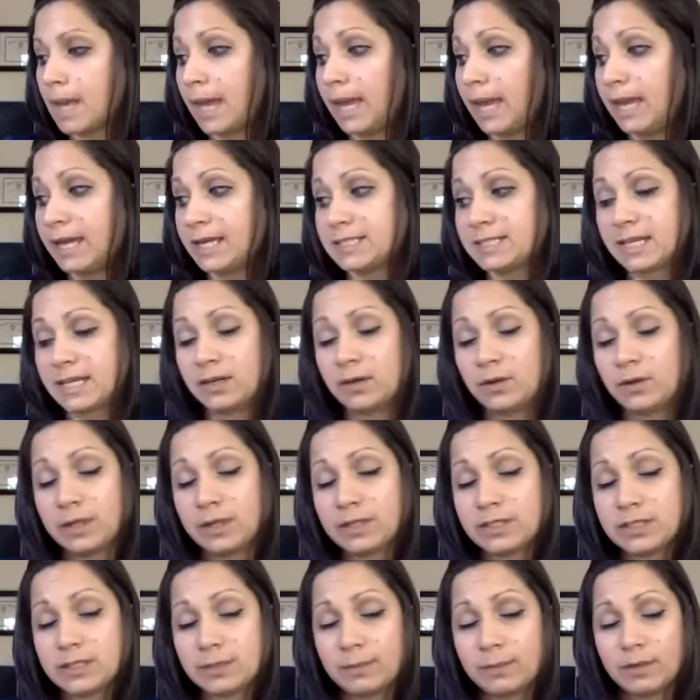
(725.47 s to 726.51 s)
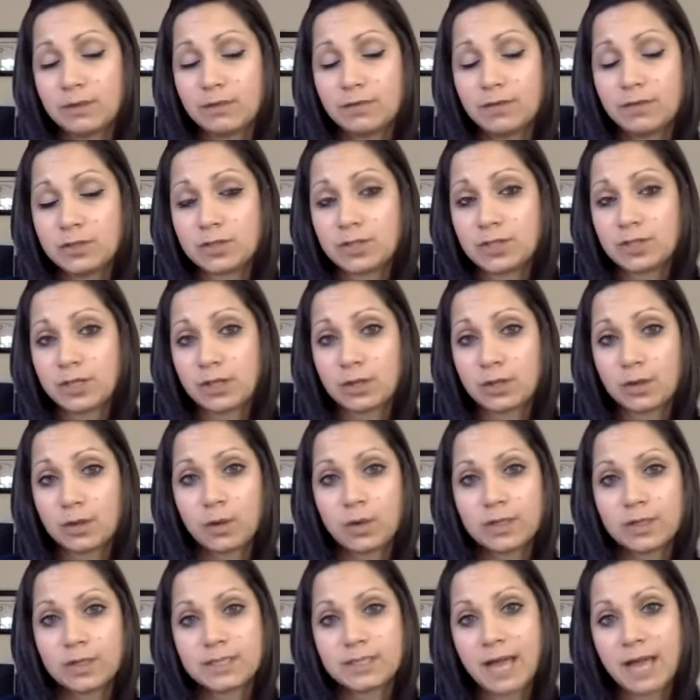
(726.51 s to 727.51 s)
I know there's some confusion in the course.